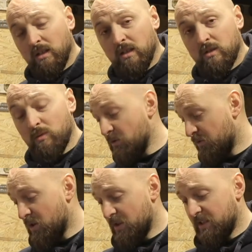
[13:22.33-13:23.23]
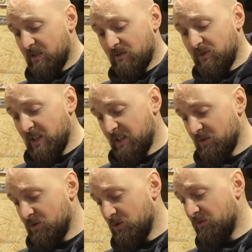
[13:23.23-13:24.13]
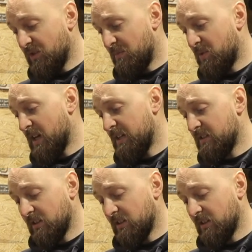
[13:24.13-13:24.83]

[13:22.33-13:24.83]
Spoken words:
So overall, this is a really good tool for the price,